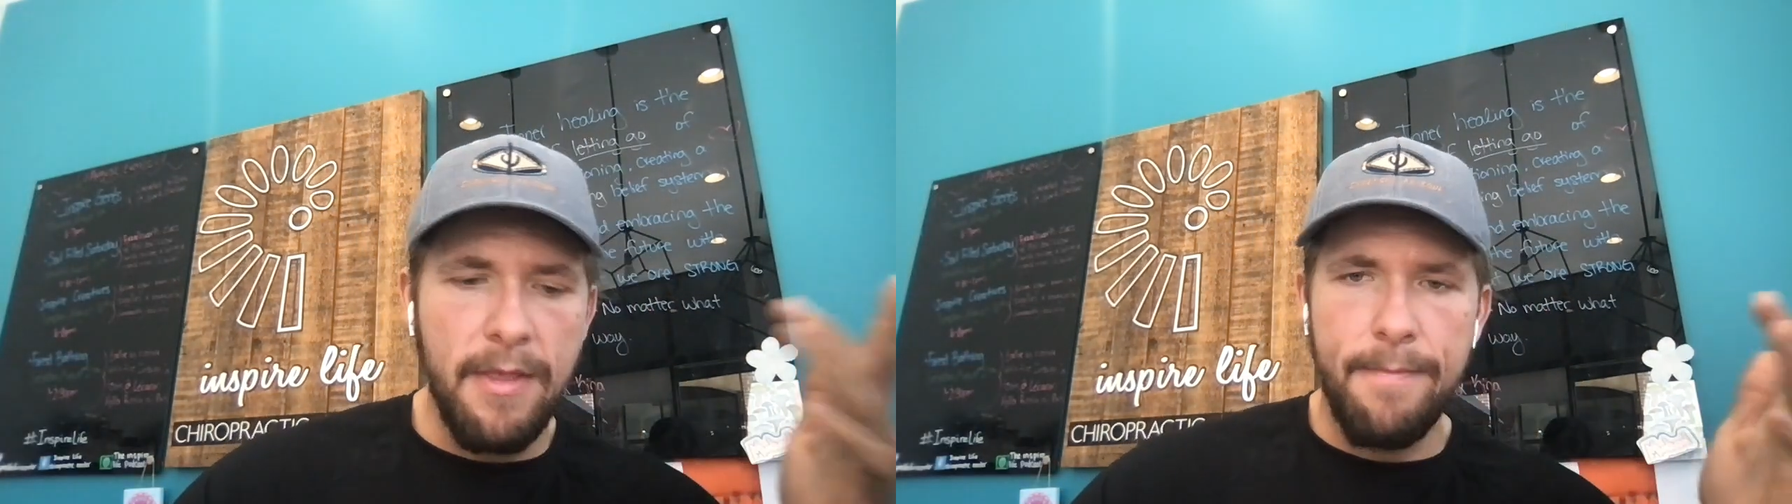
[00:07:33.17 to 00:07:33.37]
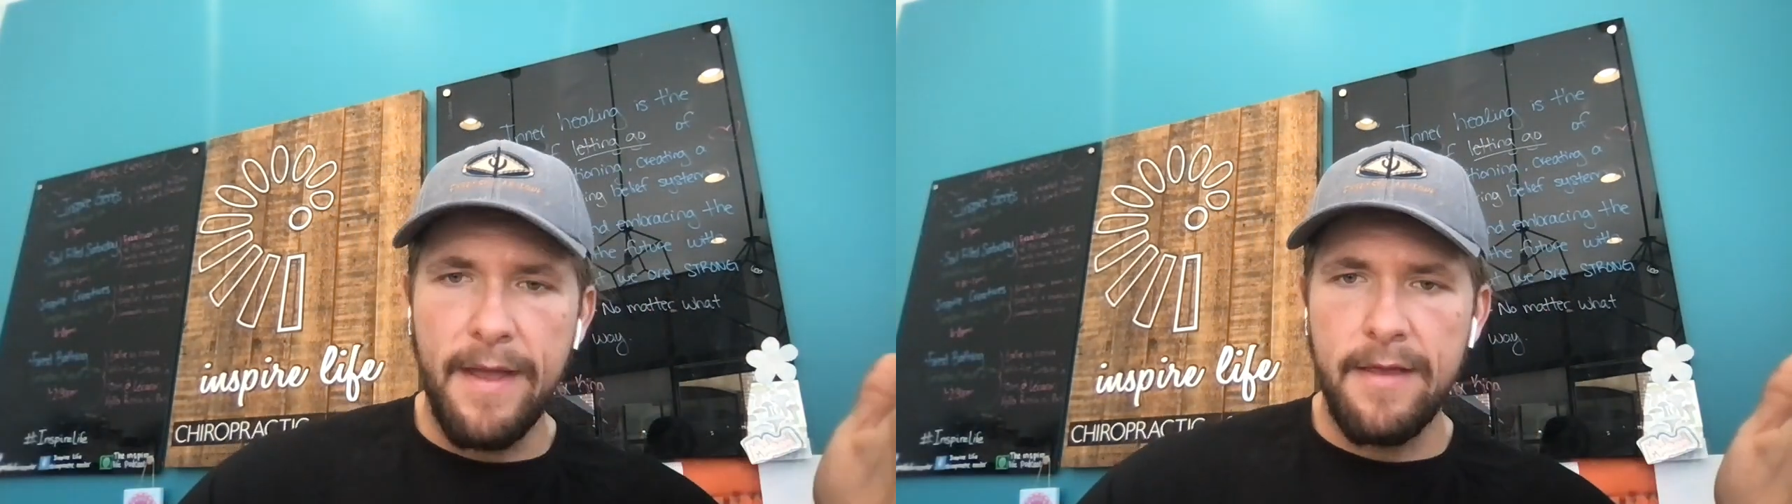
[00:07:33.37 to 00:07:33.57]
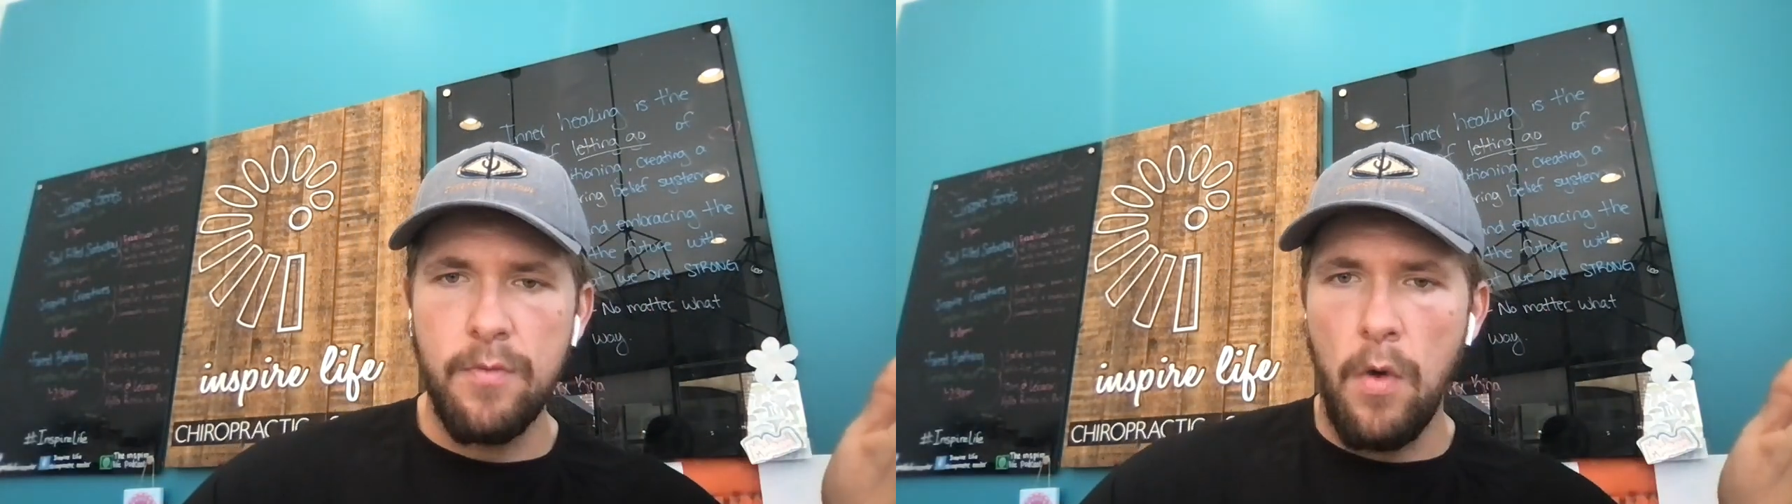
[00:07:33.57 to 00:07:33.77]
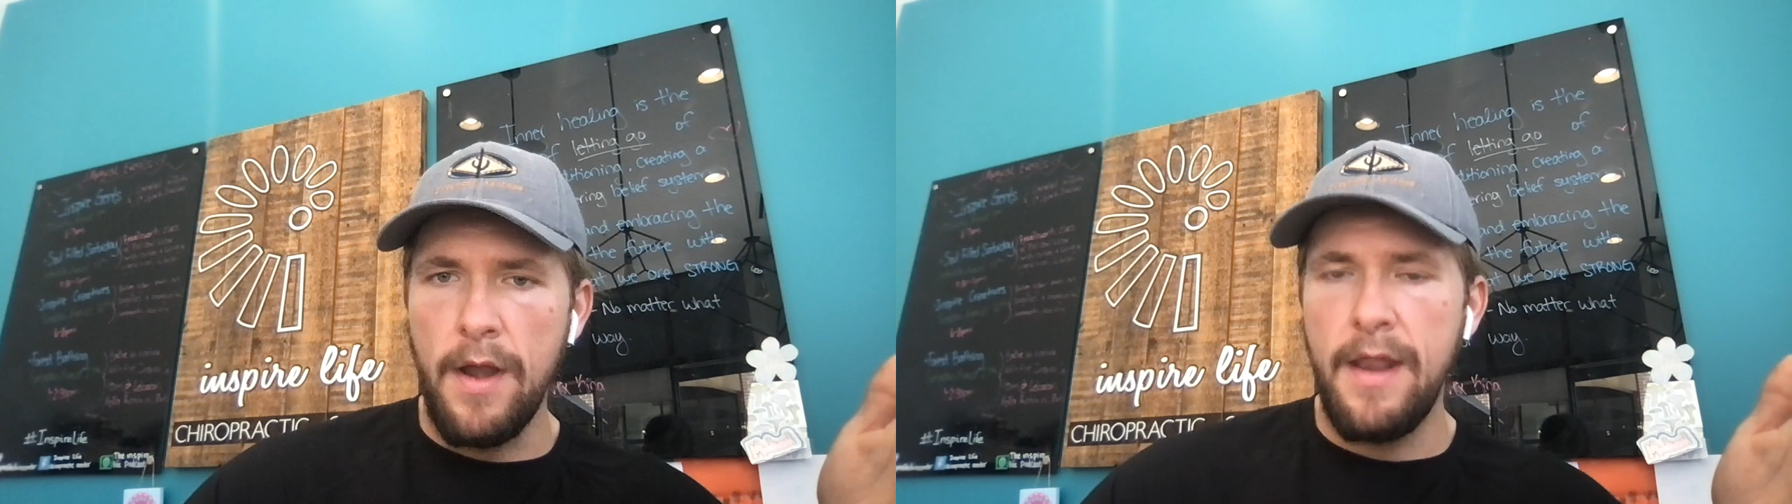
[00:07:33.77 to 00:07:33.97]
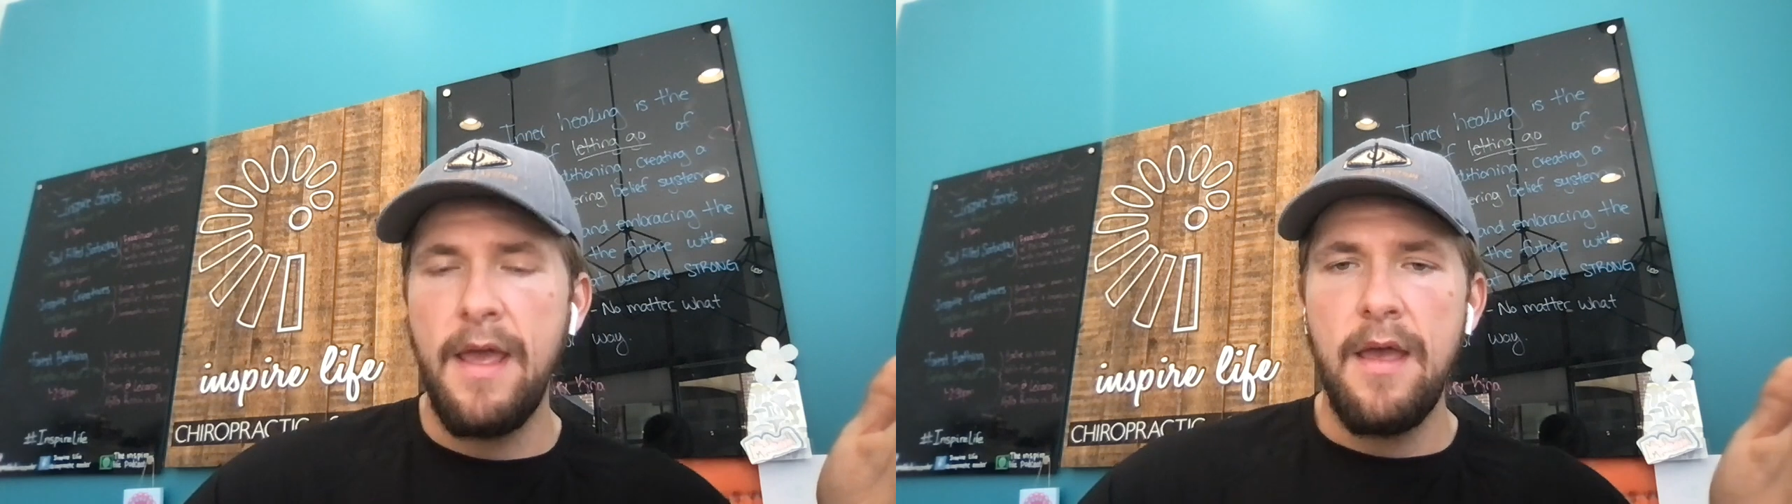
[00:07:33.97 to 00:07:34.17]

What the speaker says: the biggest one,